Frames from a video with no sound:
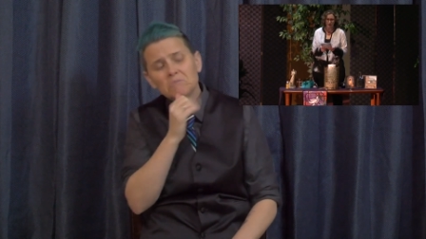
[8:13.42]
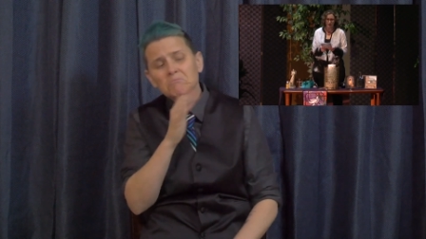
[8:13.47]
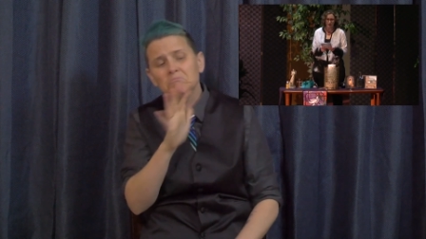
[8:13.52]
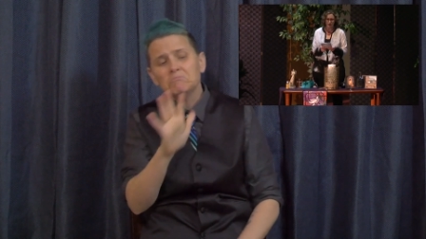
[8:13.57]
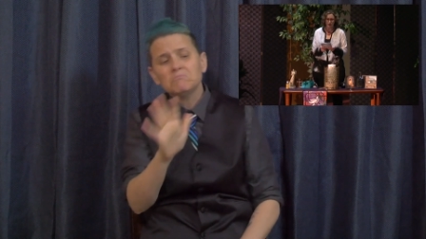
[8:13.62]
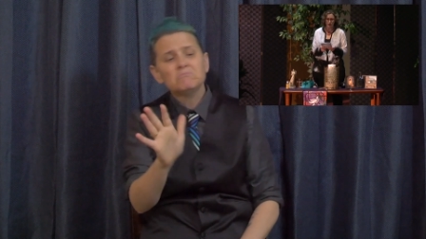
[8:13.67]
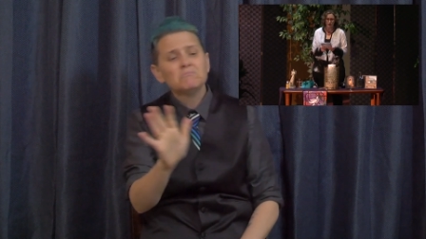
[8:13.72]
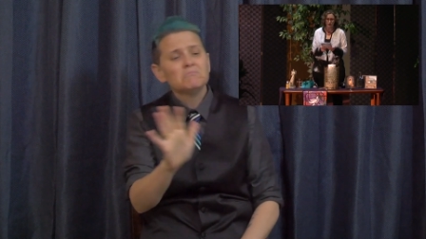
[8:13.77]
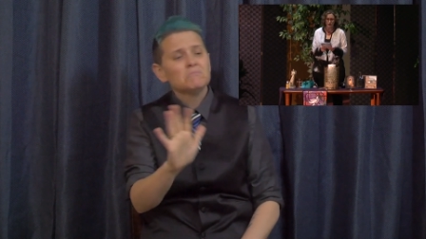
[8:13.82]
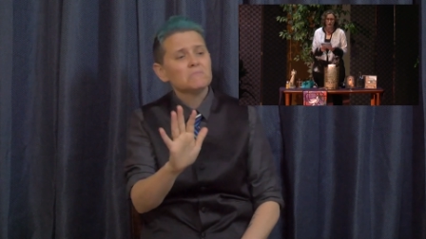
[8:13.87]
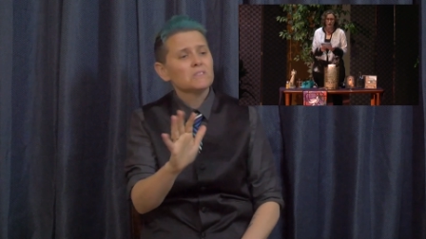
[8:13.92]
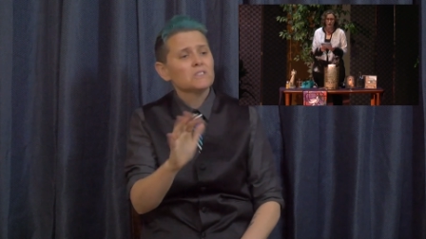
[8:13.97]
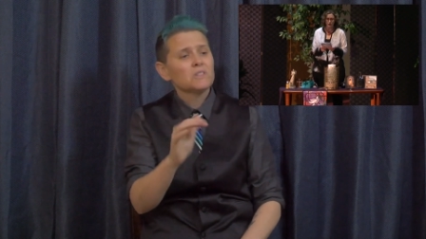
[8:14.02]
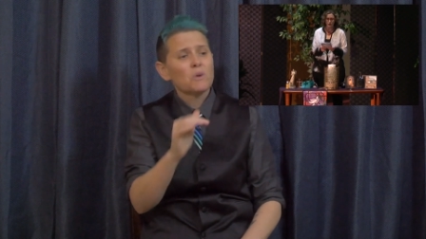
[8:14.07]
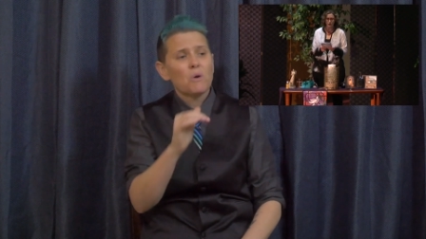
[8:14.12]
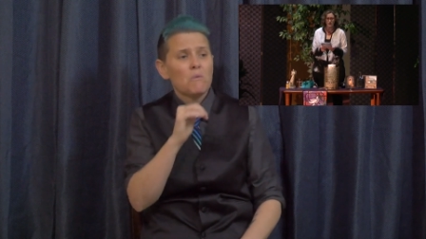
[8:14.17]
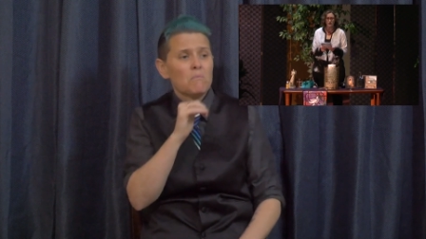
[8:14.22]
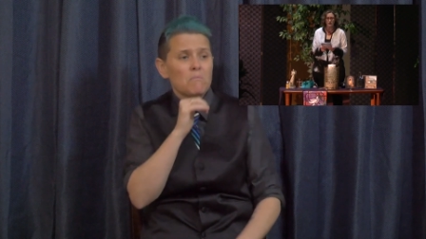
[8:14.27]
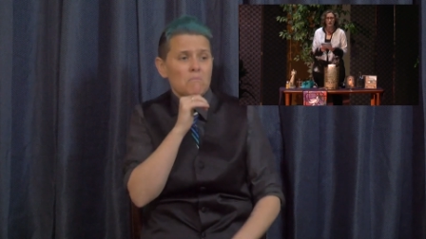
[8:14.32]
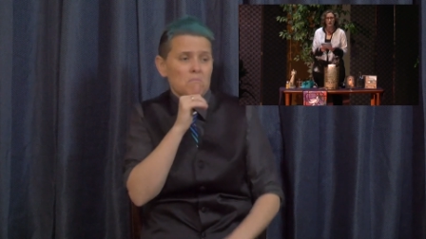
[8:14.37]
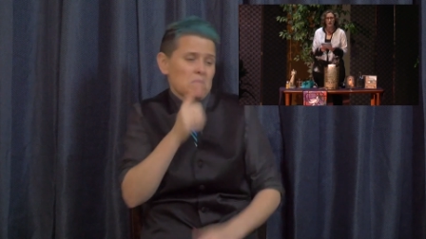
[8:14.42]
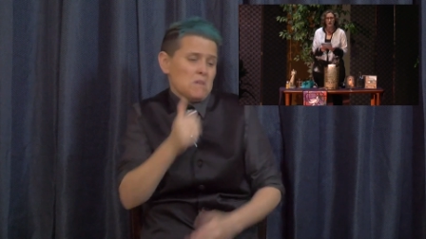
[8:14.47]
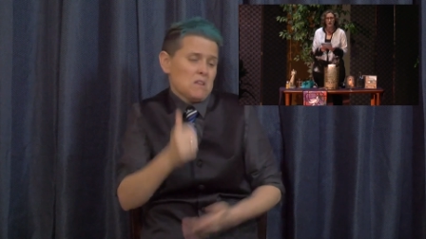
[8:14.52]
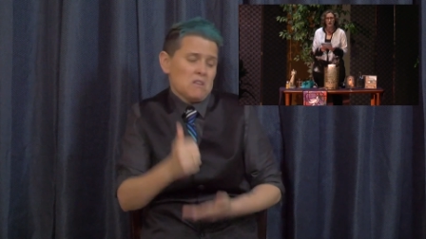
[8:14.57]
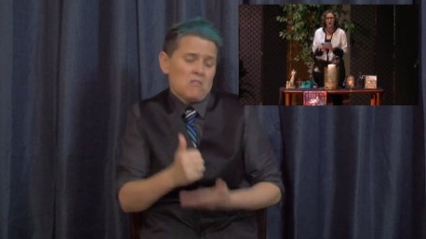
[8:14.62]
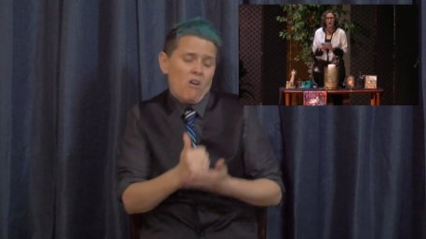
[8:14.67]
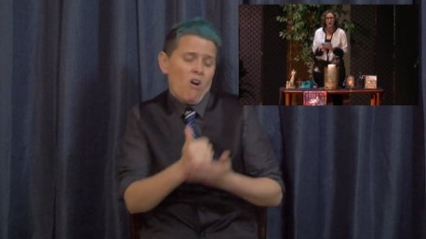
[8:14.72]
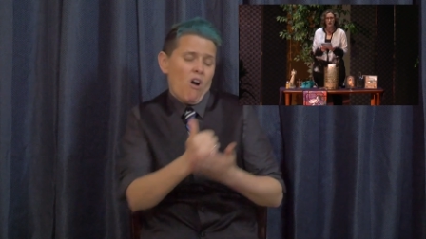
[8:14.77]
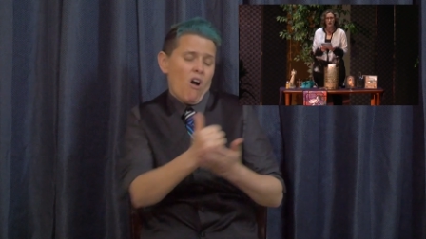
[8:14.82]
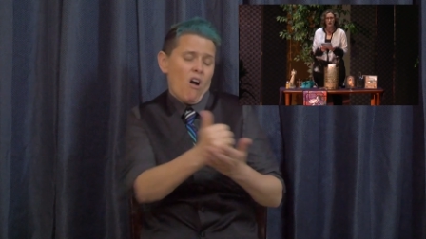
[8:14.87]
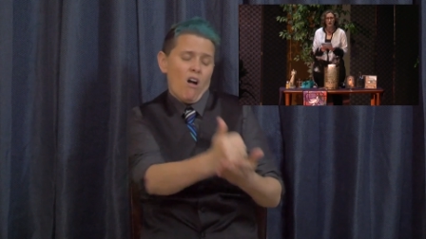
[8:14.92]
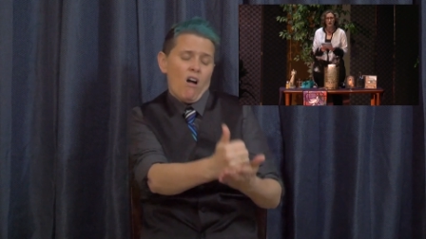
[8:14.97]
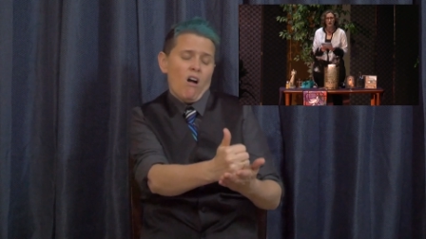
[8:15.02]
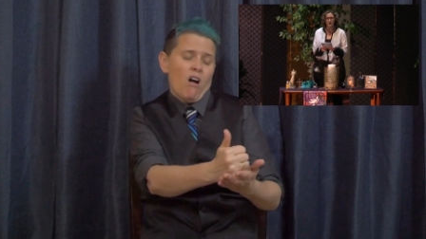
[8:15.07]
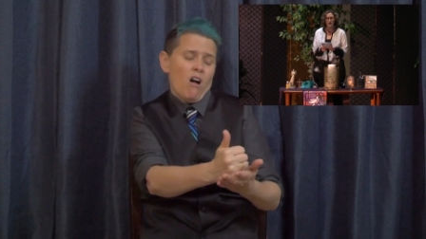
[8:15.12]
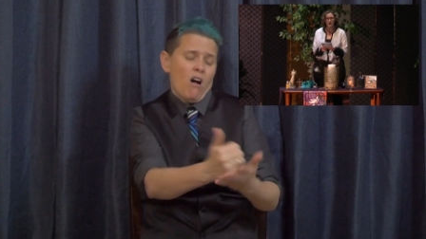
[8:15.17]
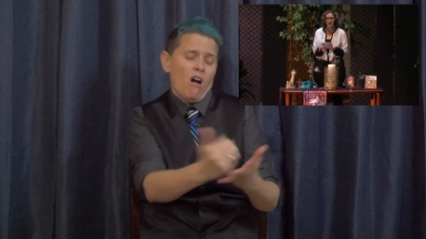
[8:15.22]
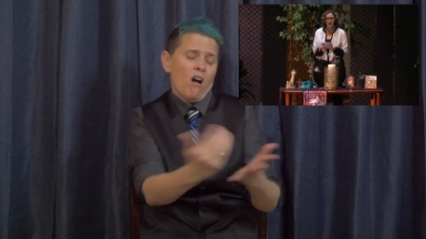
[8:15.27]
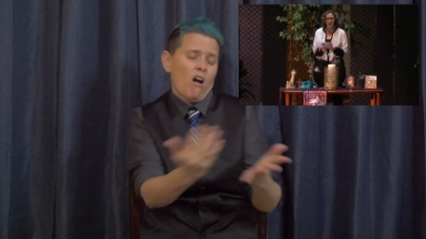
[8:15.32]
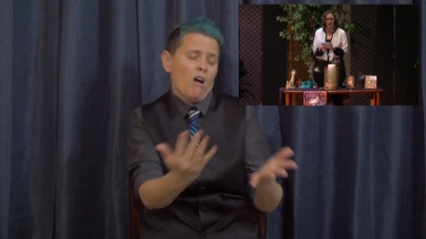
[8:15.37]
Those who were sick,
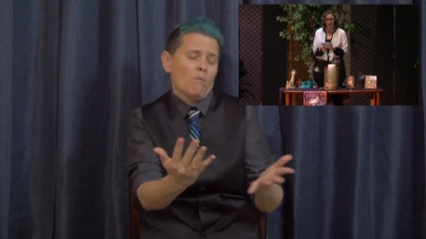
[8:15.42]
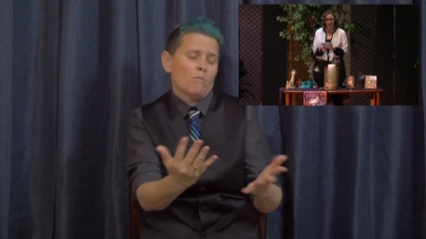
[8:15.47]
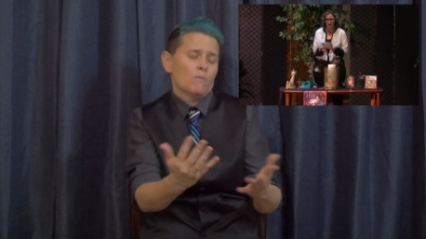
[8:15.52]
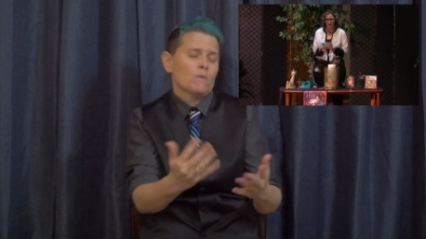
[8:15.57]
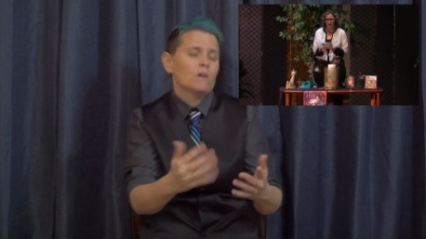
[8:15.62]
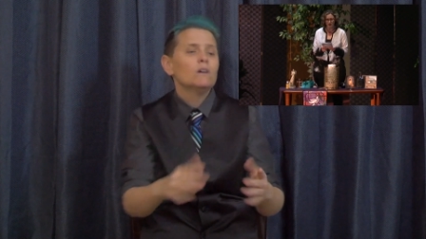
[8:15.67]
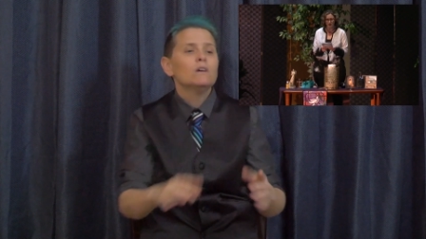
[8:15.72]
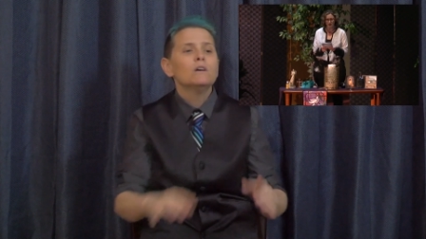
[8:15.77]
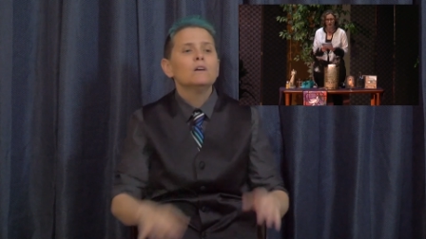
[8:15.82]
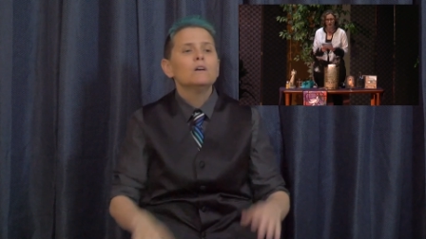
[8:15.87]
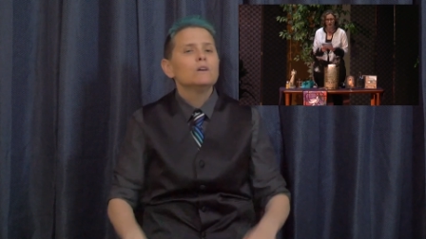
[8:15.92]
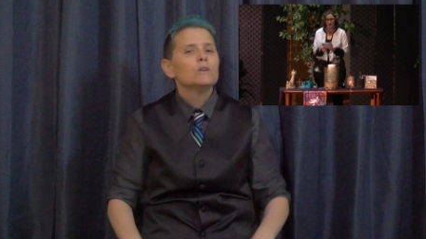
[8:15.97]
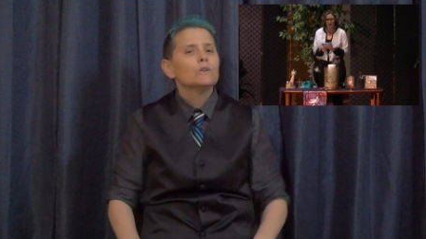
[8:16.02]
he healed.